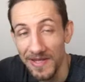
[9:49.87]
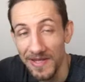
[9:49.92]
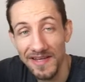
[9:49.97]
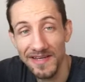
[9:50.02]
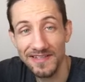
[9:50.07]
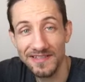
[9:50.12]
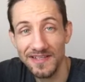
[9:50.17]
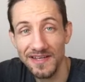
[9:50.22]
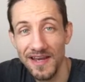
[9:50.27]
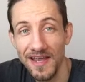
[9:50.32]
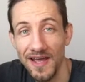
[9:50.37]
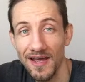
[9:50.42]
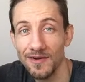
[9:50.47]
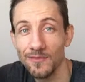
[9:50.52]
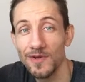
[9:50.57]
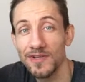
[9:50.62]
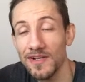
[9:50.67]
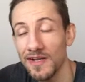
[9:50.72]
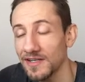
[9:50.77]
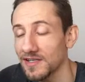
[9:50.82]
Pink is a
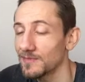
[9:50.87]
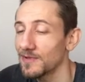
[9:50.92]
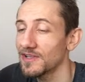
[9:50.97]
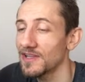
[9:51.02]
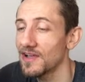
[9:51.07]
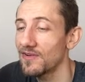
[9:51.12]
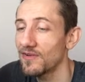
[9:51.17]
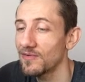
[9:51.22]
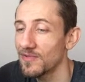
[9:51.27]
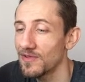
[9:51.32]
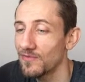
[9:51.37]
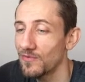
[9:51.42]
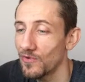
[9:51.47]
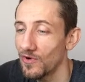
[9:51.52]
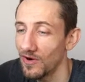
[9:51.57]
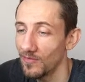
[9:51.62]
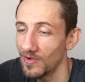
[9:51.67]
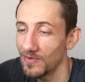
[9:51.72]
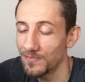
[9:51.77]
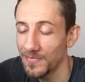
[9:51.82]
noun. We talked about that one
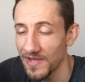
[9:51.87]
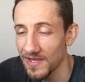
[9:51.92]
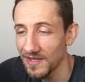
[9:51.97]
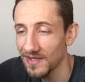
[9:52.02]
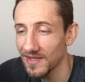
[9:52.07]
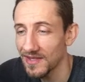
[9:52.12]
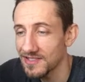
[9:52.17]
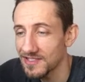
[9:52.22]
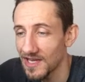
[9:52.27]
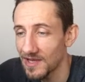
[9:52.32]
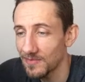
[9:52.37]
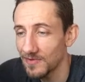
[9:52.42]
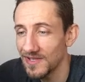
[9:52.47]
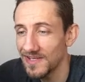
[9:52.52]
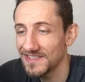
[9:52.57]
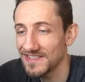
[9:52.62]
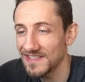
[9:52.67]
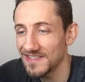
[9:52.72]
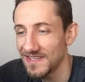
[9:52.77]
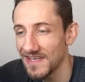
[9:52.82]
before, but pink in
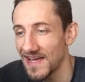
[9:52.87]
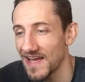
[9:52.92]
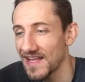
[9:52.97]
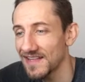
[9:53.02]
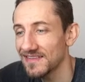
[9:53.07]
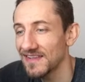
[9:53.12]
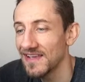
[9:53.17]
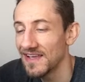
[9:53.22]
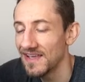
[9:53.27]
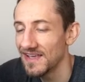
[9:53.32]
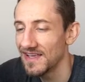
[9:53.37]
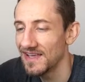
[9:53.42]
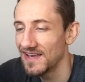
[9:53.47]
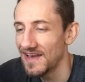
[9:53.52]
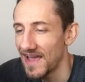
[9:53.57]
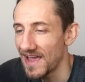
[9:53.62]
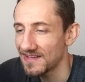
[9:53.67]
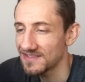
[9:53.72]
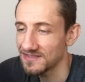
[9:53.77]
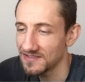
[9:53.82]
Japanese is not
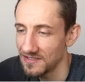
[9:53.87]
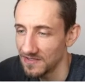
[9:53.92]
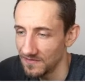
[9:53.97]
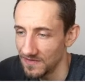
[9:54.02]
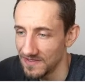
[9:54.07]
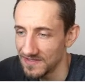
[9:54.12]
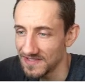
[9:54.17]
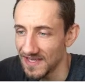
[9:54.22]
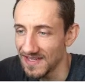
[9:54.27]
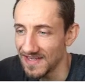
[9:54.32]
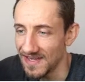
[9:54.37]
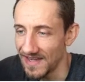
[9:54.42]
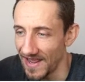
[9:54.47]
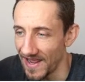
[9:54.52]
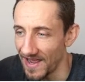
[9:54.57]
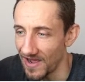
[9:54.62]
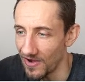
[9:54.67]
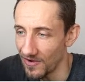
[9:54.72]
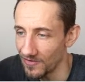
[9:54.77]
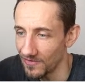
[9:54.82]
an adjective. It is a
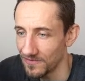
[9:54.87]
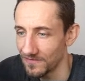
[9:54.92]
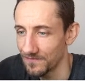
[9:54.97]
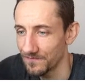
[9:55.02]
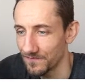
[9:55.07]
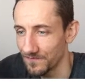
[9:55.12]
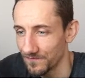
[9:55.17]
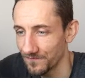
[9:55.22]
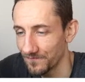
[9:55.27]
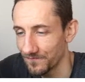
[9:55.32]
noun.